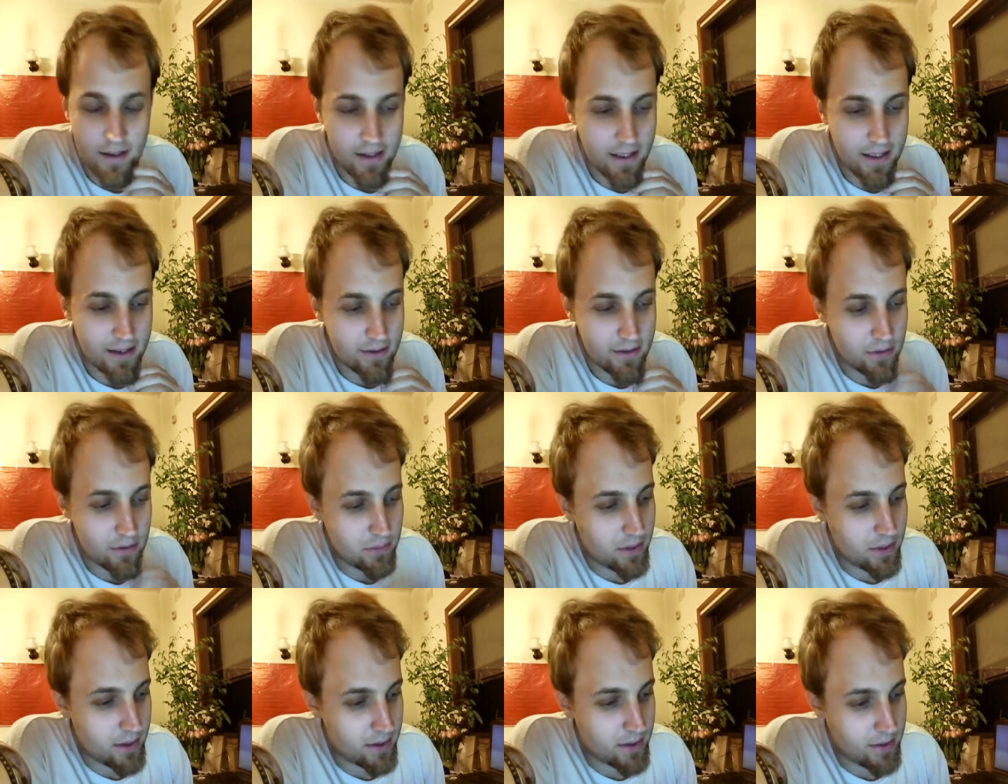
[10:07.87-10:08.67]
get to
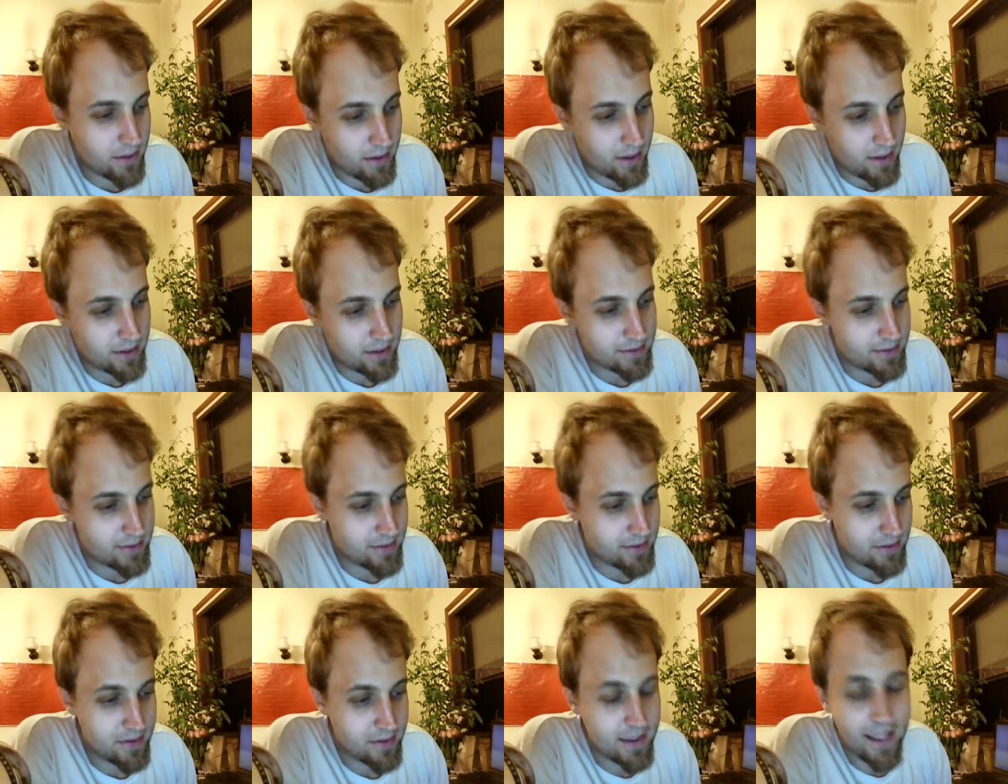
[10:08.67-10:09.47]
my last
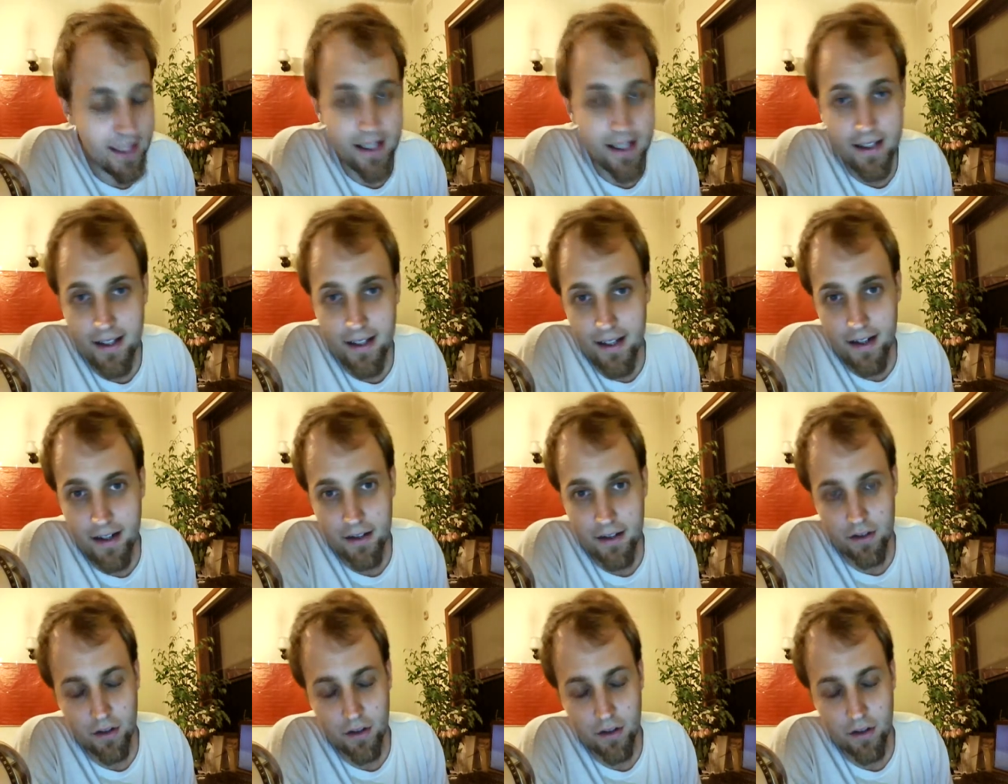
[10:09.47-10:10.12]
little thing and then I'll